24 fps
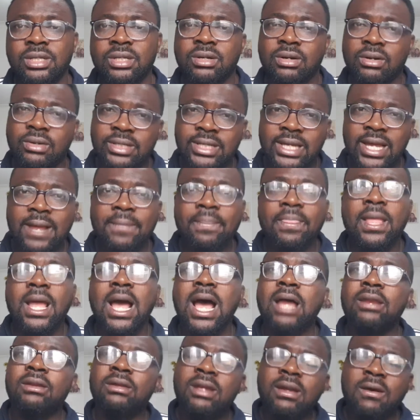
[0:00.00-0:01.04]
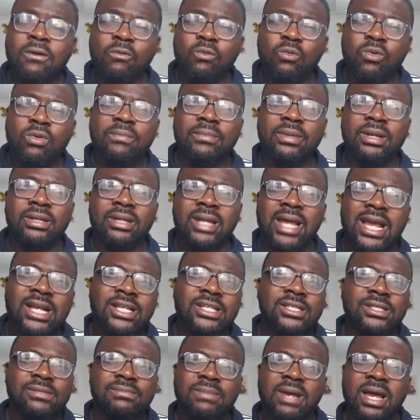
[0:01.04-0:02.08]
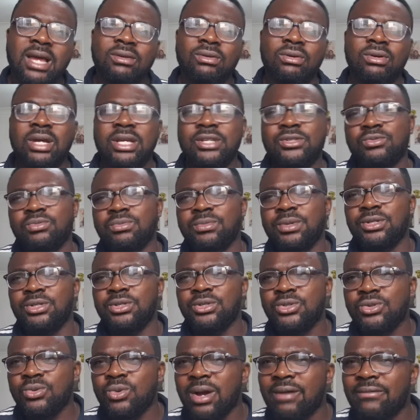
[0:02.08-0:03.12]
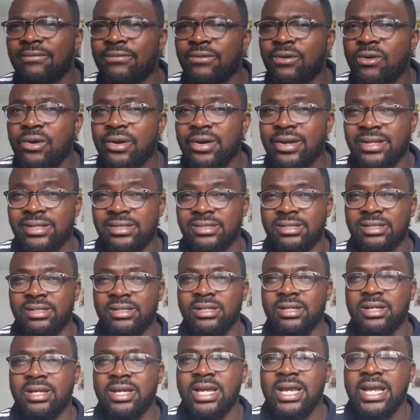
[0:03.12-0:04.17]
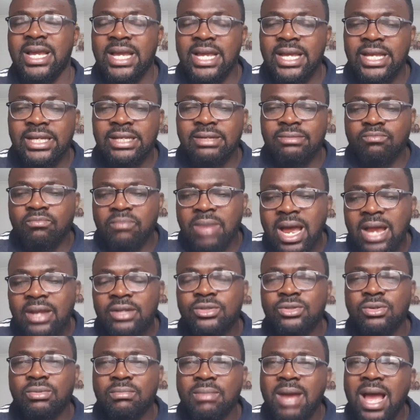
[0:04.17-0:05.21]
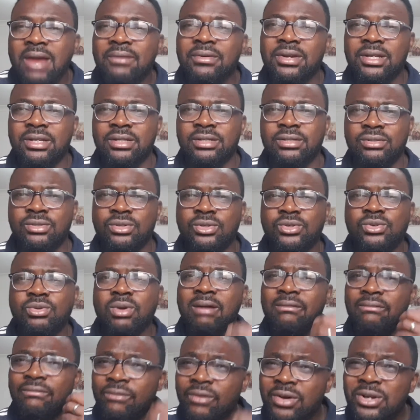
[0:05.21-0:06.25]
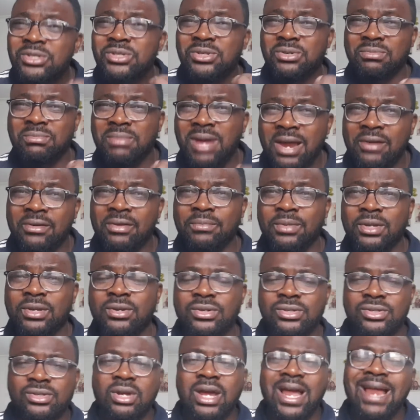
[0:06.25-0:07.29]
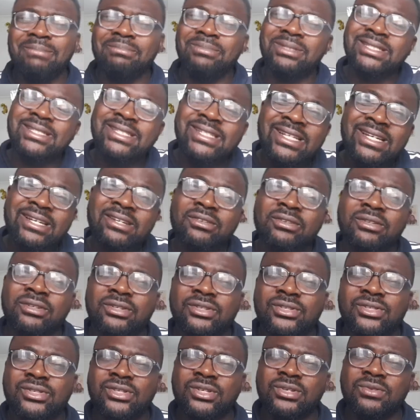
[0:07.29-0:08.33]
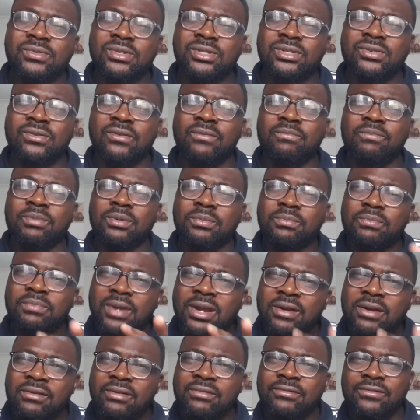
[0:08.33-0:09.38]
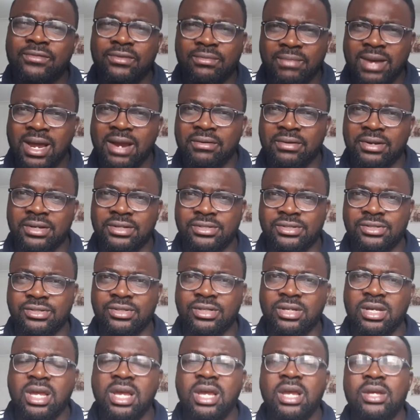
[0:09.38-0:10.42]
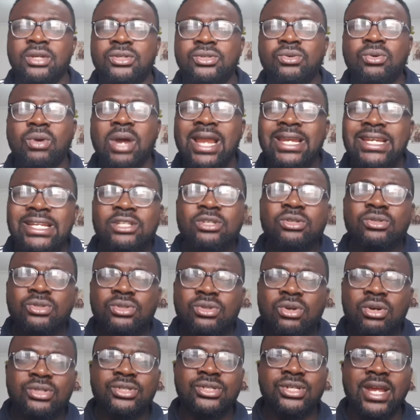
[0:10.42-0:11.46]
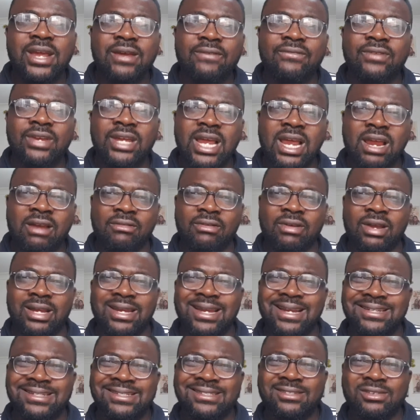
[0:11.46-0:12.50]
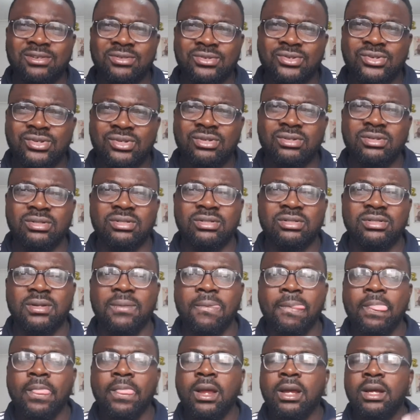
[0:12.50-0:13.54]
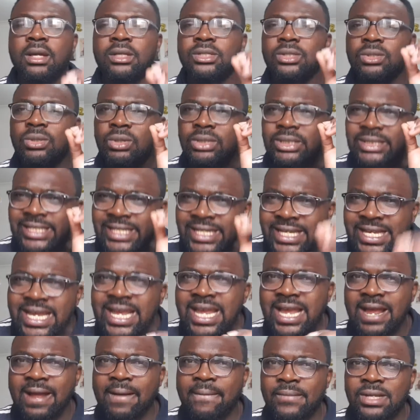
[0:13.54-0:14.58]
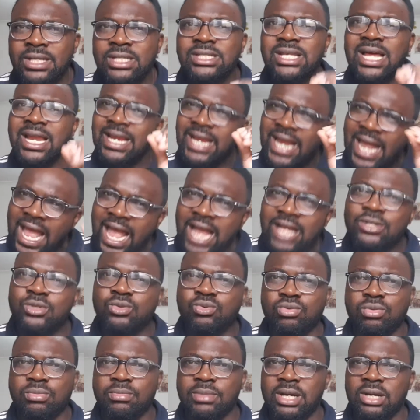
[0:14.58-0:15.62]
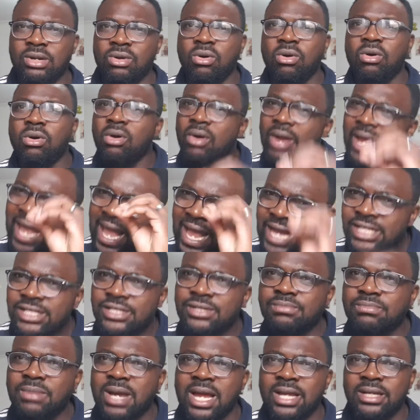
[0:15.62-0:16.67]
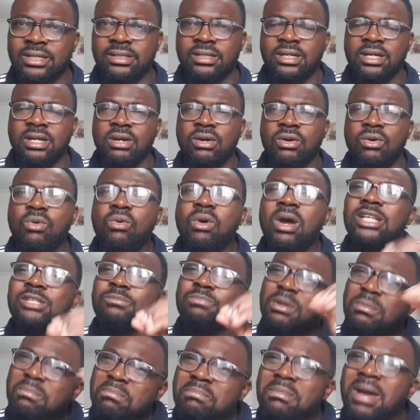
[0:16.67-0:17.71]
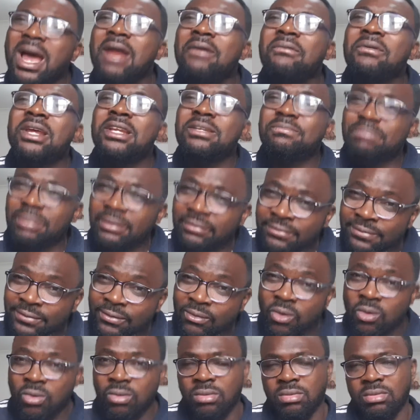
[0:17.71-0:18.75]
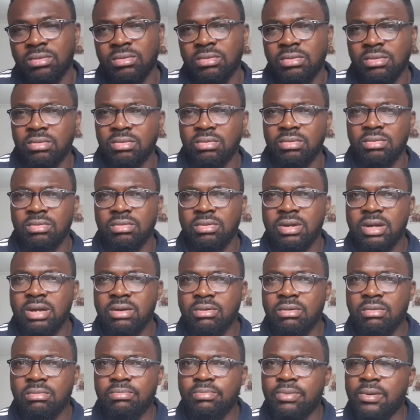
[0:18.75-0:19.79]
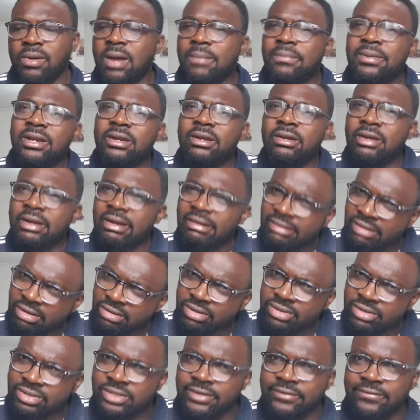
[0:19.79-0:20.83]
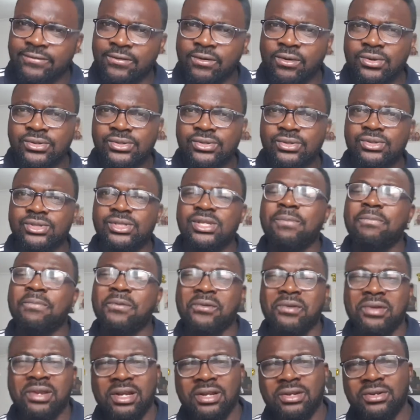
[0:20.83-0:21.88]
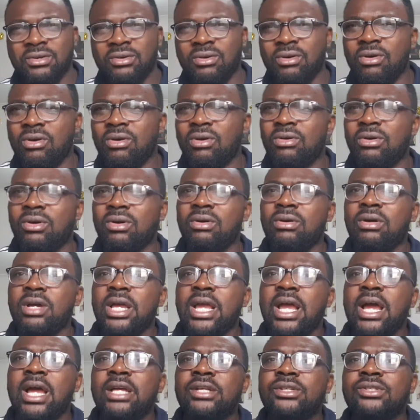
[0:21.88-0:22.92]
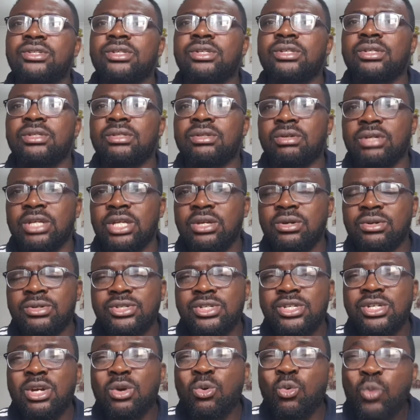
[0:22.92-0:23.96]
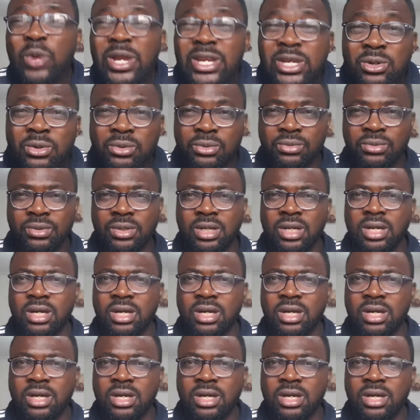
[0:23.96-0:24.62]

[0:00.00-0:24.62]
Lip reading: Okay? Another woman, ex-man or ex-woman, you should avoid to marry. You should avoid to marry, because I'm dealing on the series of preparing for marriage. So I need to touch every area that is concerned. So here is an ex-woman or ex-man who has been married before. Probably got divorced or separated, or he or she a widow.